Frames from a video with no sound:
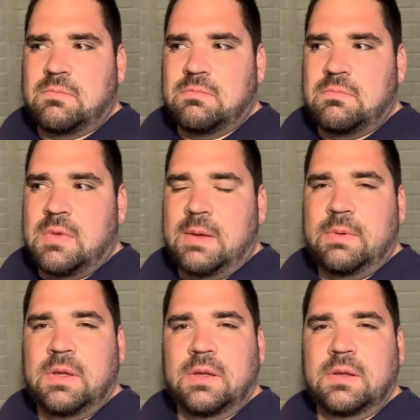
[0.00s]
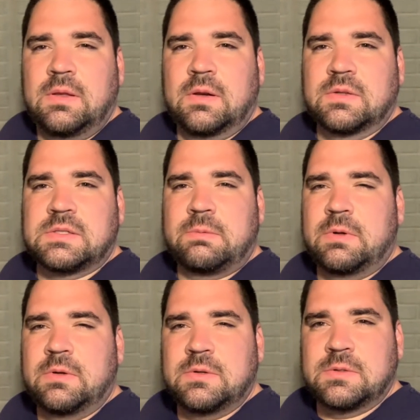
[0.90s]
maybe someone
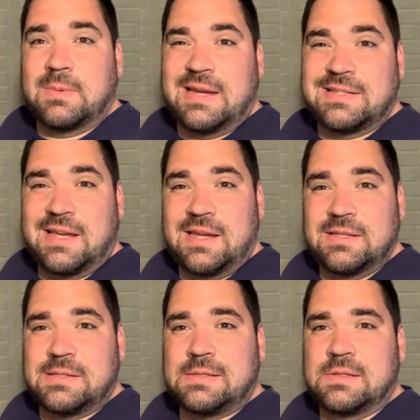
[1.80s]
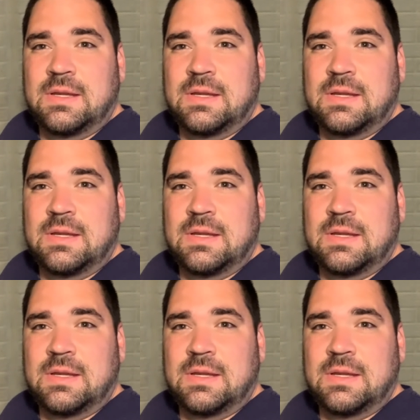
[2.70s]
who's my size